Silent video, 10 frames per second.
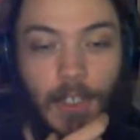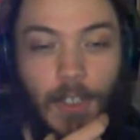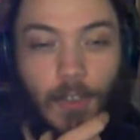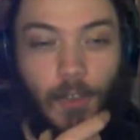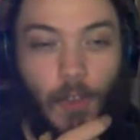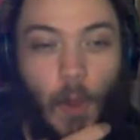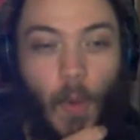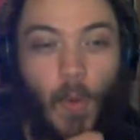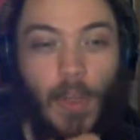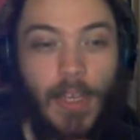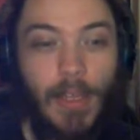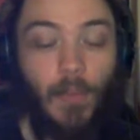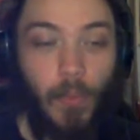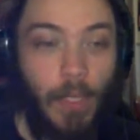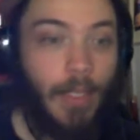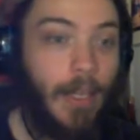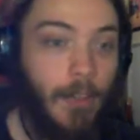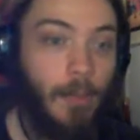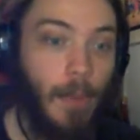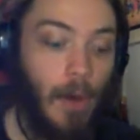So it really is a
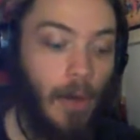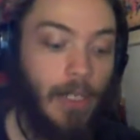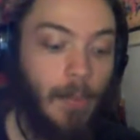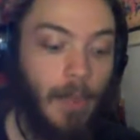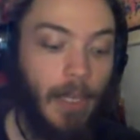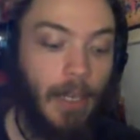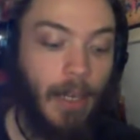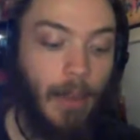bargain to pick it up.